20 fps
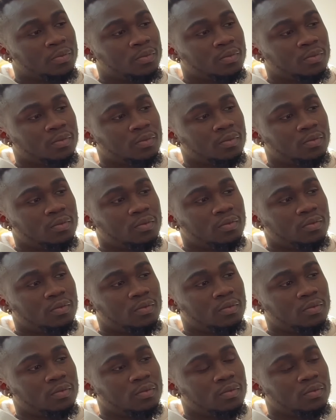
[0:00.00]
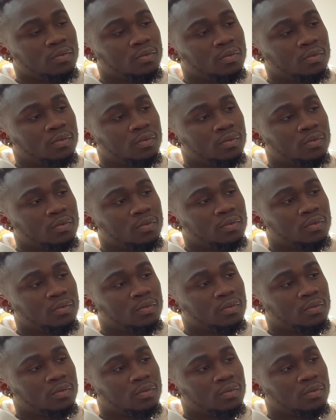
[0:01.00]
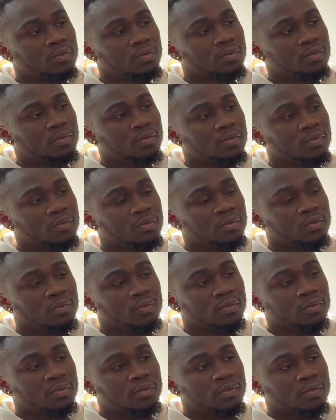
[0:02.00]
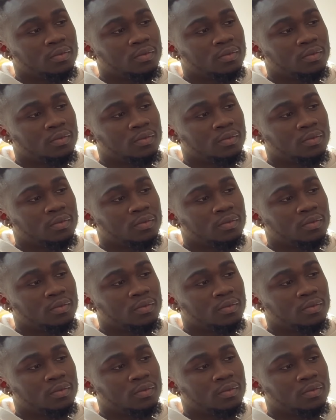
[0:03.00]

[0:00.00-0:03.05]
This person isn't speaking.